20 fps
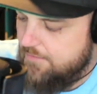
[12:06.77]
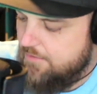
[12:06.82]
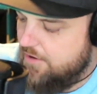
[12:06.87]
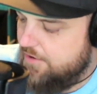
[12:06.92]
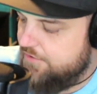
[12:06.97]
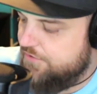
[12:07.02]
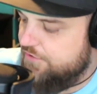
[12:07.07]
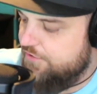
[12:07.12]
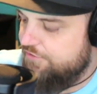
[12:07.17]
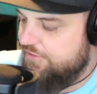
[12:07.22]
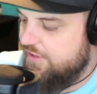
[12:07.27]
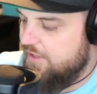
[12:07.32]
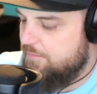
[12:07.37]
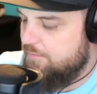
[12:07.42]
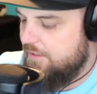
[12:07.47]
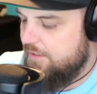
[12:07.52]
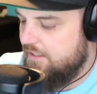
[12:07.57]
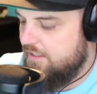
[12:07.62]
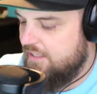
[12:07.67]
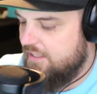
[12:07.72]
also
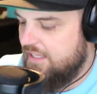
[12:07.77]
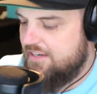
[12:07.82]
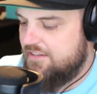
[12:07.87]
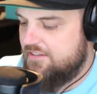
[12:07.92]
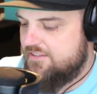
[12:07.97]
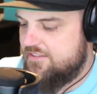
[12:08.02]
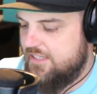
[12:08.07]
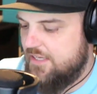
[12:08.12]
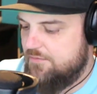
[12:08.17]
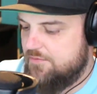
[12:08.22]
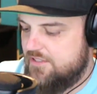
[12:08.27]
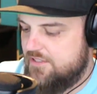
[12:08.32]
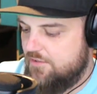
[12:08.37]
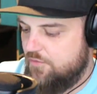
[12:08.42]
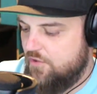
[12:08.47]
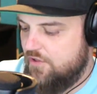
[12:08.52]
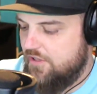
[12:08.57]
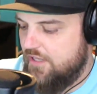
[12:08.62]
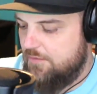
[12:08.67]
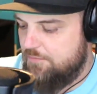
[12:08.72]
vaping a lot of the same.
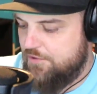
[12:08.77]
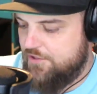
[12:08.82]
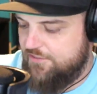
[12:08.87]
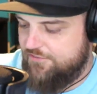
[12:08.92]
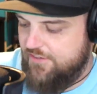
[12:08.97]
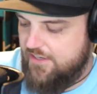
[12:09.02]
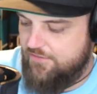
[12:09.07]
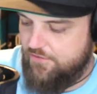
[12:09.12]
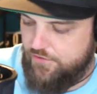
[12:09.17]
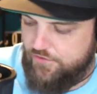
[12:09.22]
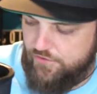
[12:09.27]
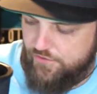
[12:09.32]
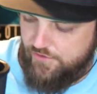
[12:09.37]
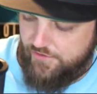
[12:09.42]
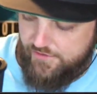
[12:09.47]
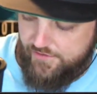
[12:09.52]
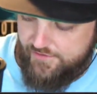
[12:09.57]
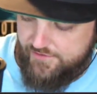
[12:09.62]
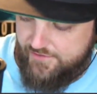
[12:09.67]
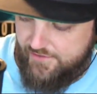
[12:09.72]
Well, I put the 502
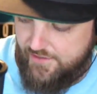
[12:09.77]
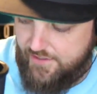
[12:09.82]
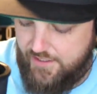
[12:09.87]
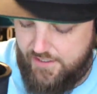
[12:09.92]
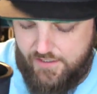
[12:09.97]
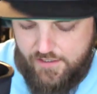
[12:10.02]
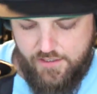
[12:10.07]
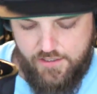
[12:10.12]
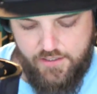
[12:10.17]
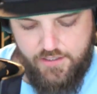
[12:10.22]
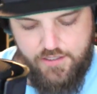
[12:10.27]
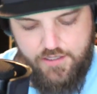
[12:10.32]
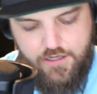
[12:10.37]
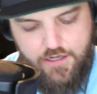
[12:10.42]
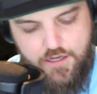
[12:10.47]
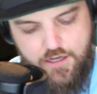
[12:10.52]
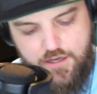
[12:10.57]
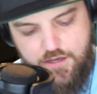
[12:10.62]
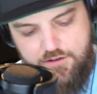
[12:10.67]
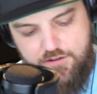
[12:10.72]
on this today.
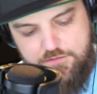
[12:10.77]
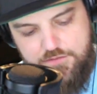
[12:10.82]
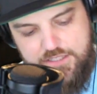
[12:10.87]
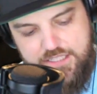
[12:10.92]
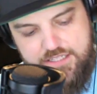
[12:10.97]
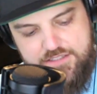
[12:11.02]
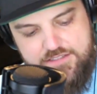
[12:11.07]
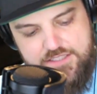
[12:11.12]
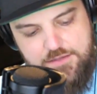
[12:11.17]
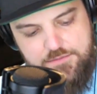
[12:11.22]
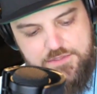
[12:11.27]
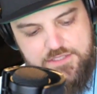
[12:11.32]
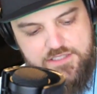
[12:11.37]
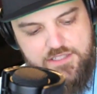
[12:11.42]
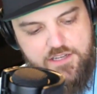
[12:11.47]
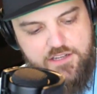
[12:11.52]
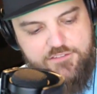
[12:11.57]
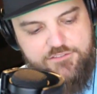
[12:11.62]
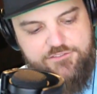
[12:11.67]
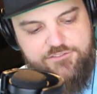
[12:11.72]
A lot of the same
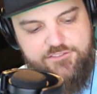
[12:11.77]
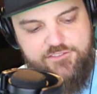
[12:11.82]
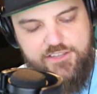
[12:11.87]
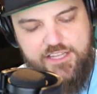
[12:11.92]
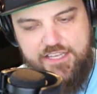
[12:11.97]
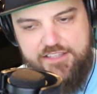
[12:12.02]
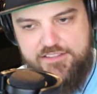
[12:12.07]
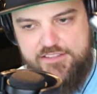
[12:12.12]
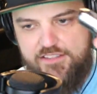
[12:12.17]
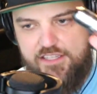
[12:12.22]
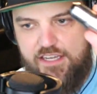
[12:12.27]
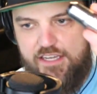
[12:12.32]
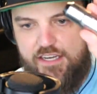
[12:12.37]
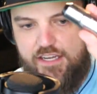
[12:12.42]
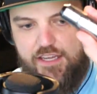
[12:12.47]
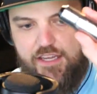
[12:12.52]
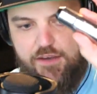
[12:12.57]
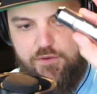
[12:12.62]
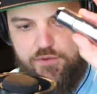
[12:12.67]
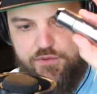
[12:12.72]
stuff. Last night,
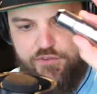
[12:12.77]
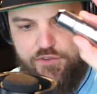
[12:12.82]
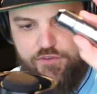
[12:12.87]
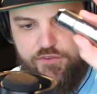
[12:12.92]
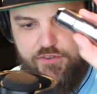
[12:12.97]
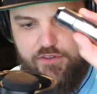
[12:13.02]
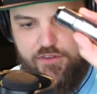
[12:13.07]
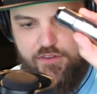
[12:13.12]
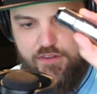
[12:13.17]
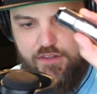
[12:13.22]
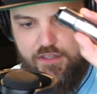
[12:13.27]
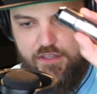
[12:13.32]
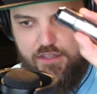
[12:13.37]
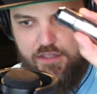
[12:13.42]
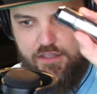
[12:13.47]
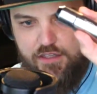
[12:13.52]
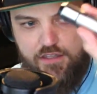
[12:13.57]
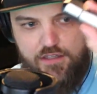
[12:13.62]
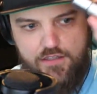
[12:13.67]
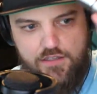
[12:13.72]
I was using
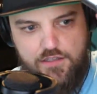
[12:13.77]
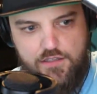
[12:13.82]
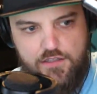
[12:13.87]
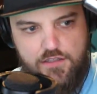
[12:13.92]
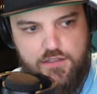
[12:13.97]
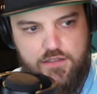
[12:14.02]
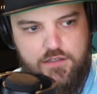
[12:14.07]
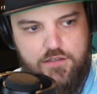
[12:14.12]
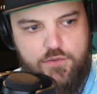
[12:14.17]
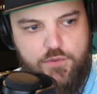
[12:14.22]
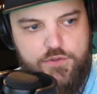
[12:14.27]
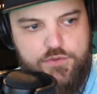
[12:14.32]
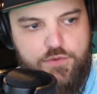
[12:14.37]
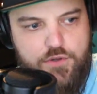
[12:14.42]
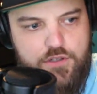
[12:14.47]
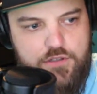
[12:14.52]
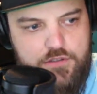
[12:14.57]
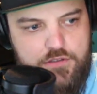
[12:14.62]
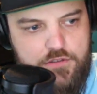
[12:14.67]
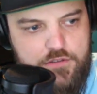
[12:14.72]
the. What's wrong?